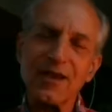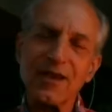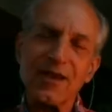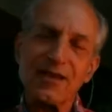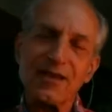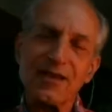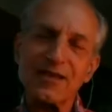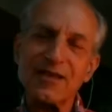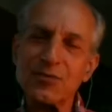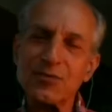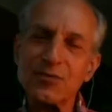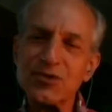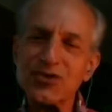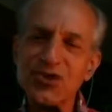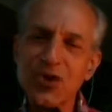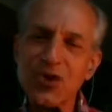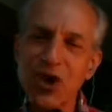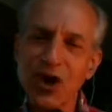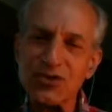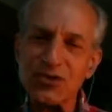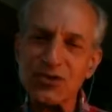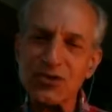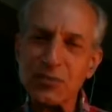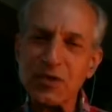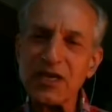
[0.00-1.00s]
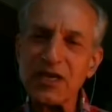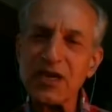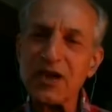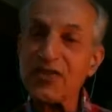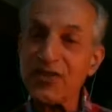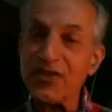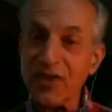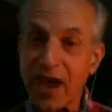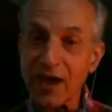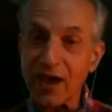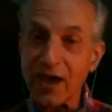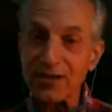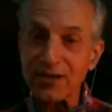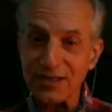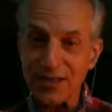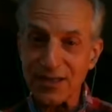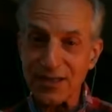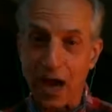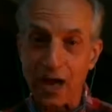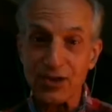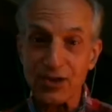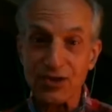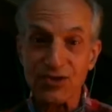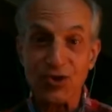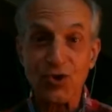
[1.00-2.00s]
and he was charging me $1,000
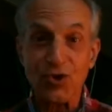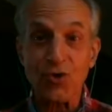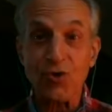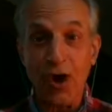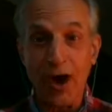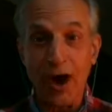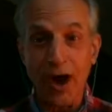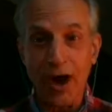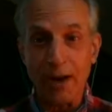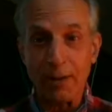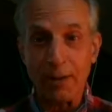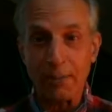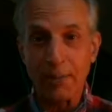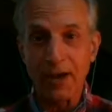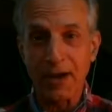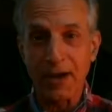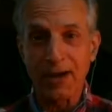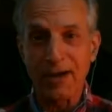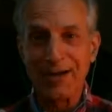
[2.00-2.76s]
a gram.